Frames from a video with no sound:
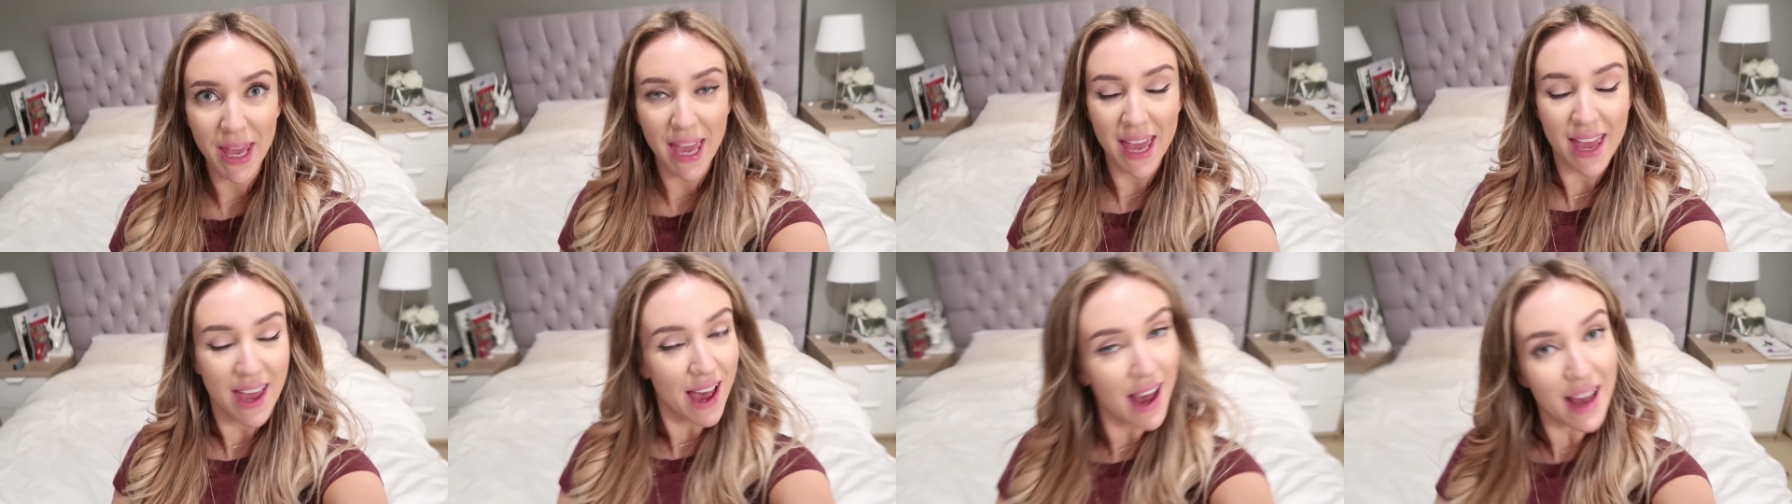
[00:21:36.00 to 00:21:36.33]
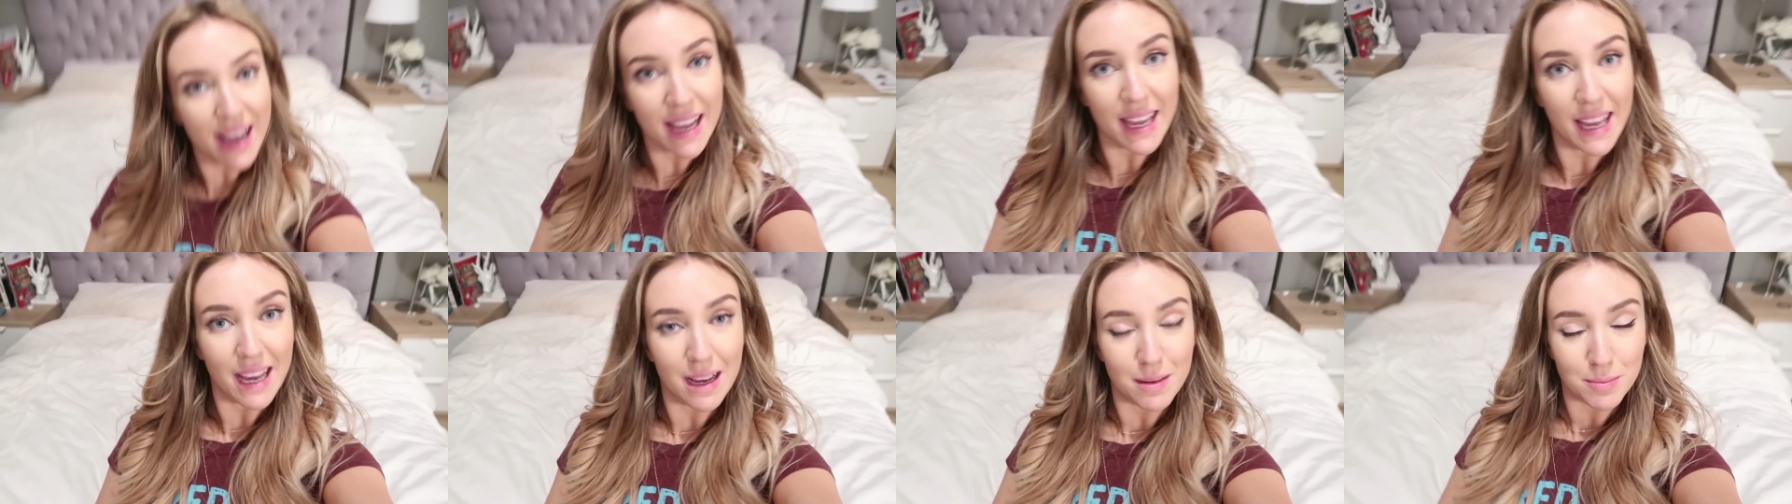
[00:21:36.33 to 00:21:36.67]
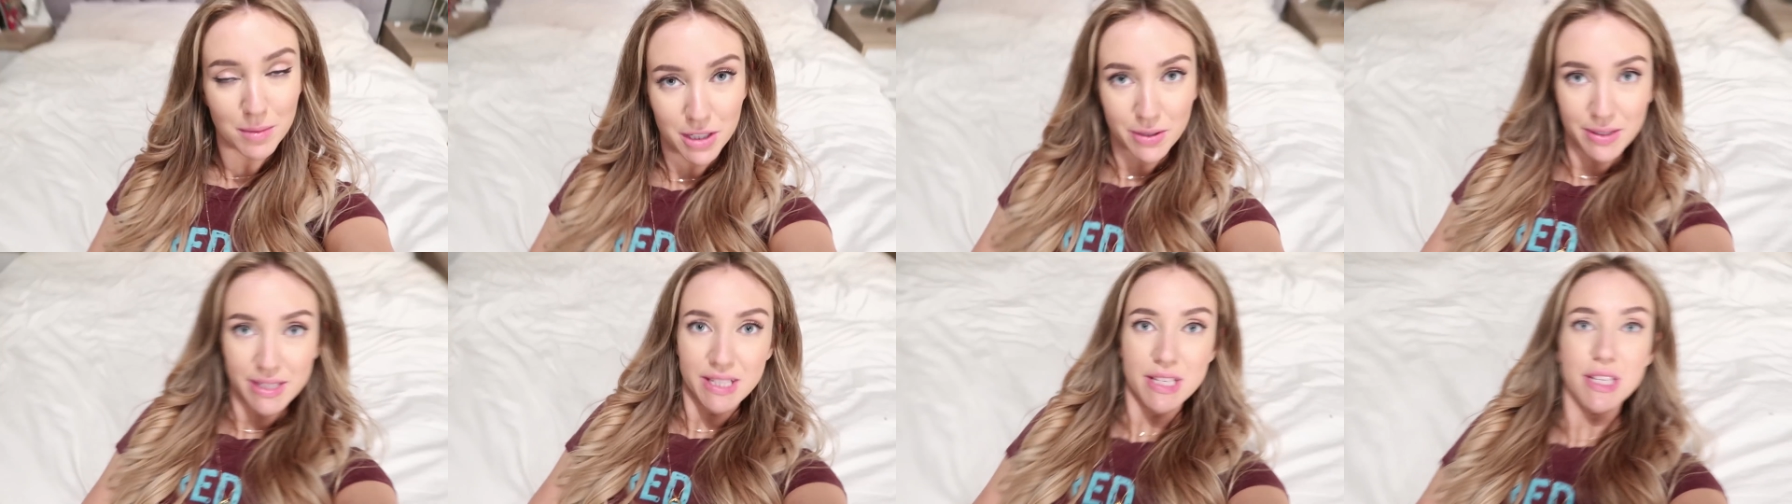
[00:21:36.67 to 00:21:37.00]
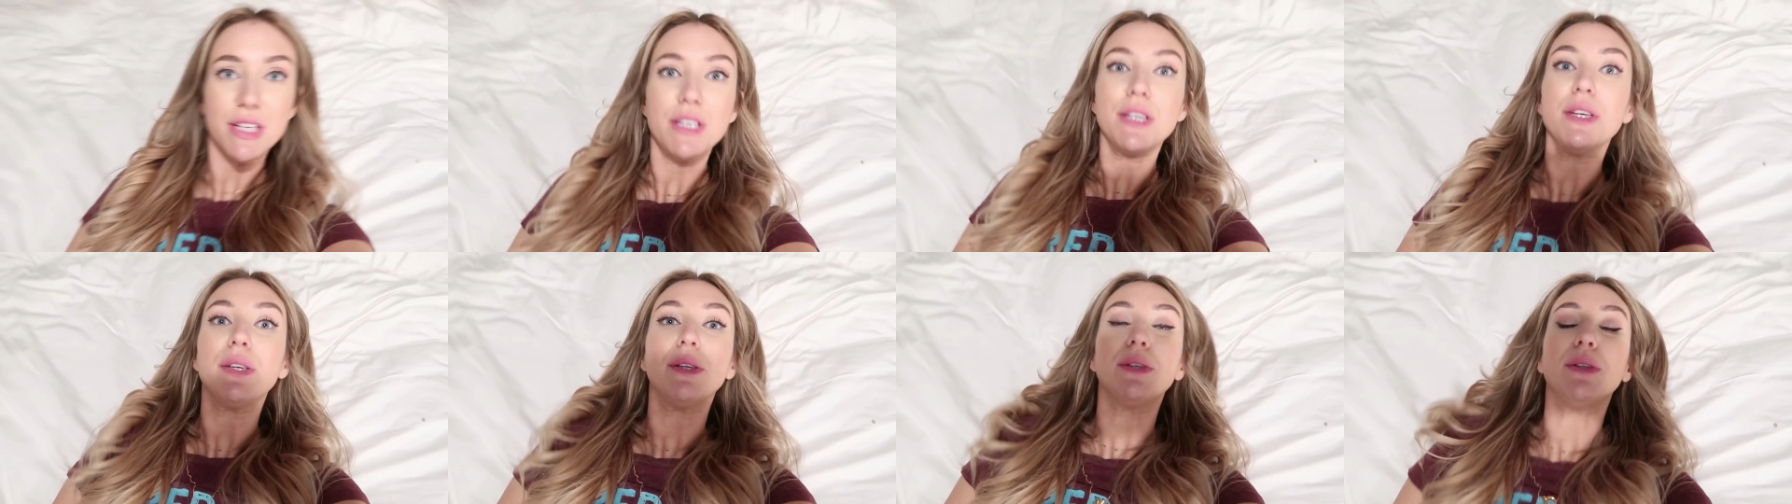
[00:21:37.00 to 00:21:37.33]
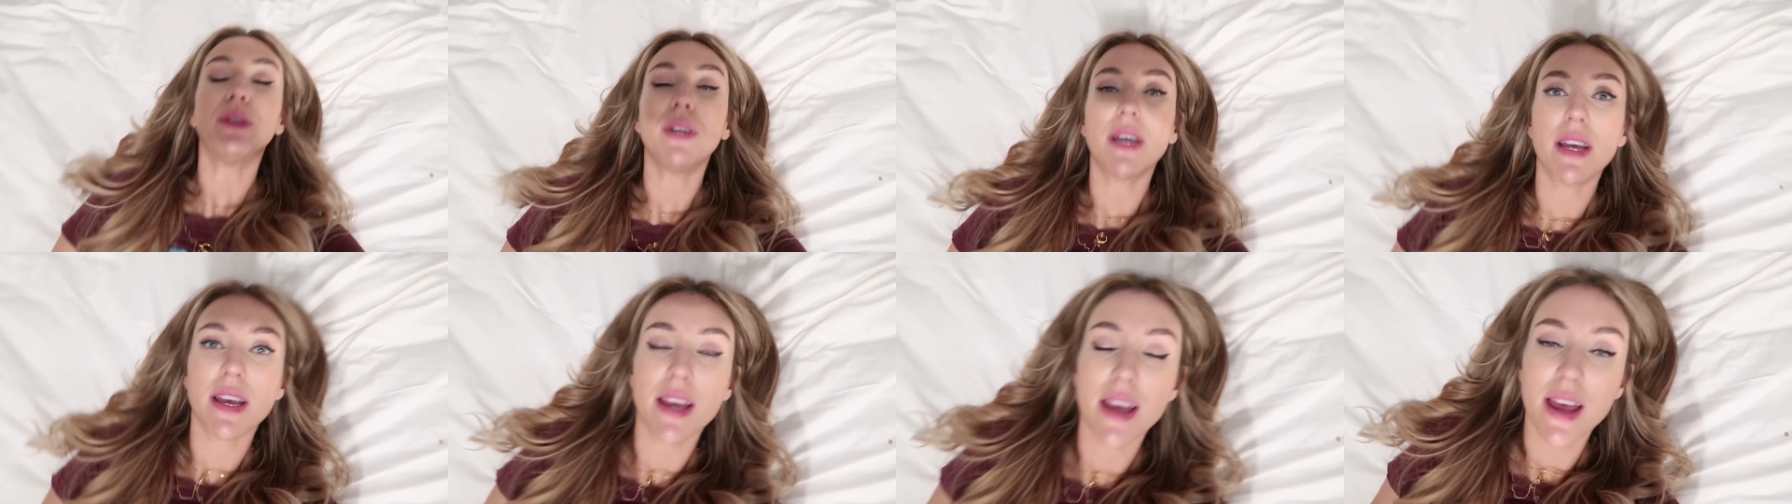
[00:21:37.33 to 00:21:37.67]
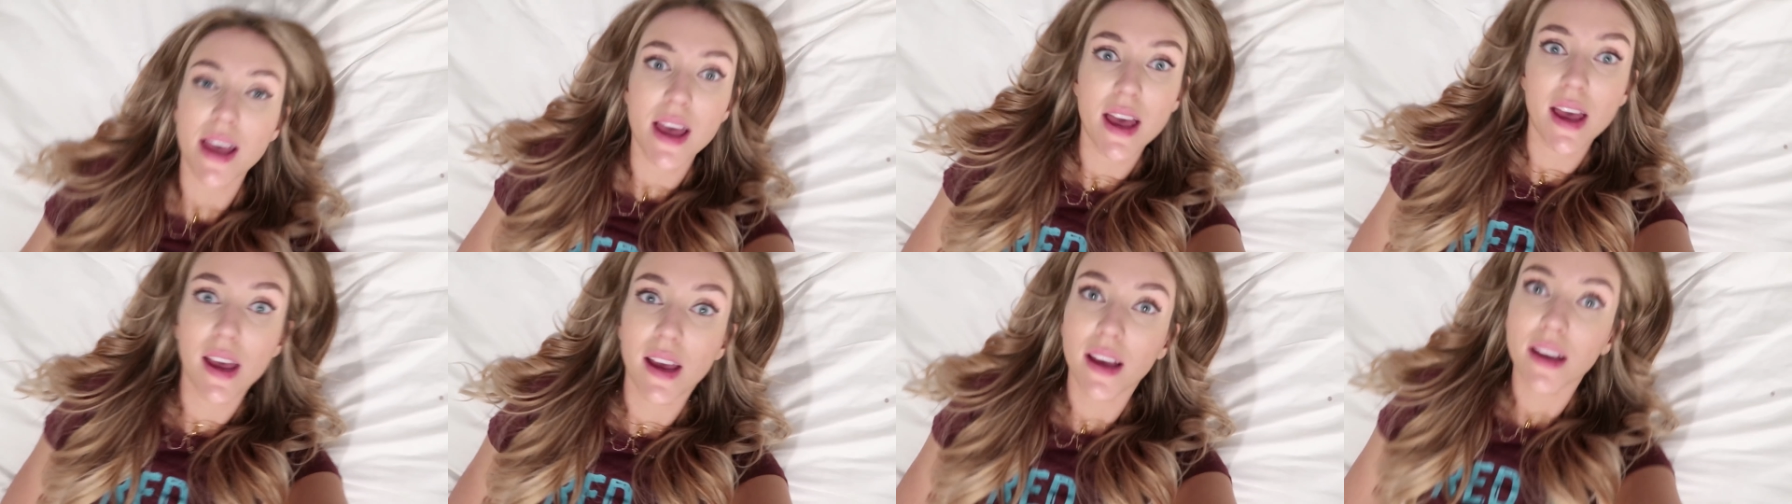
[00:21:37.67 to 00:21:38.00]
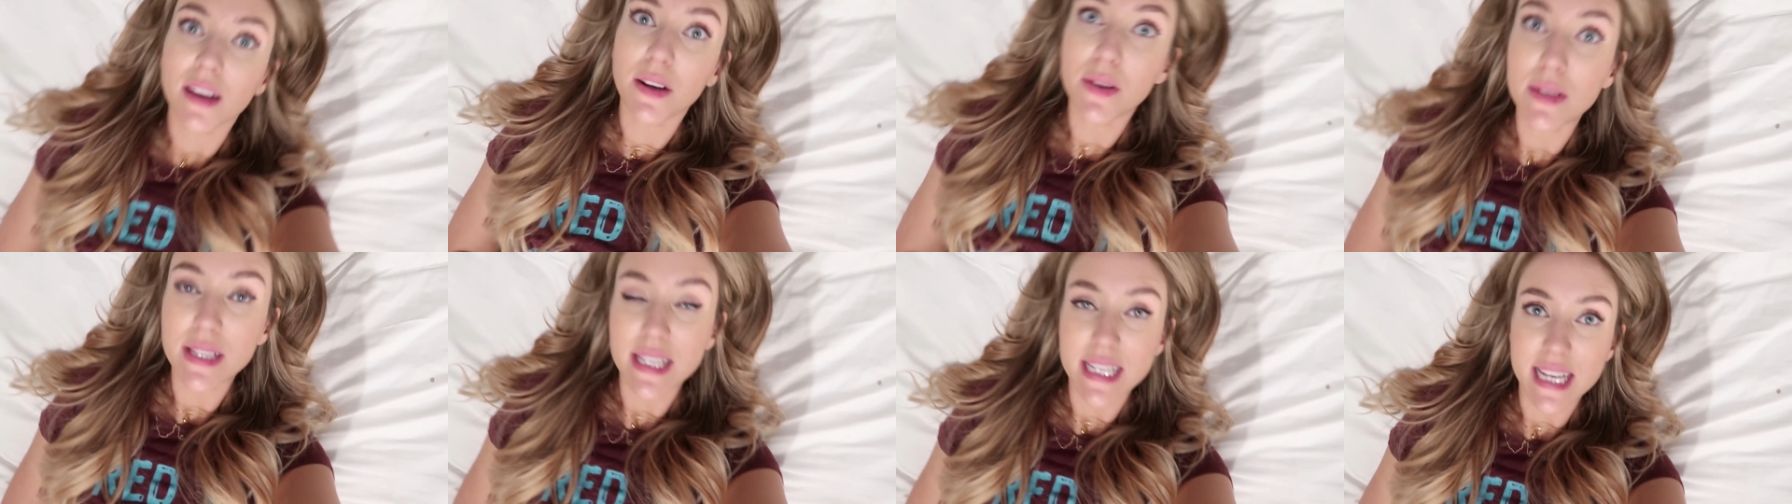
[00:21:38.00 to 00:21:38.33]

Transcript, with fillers: Okay, I am going to go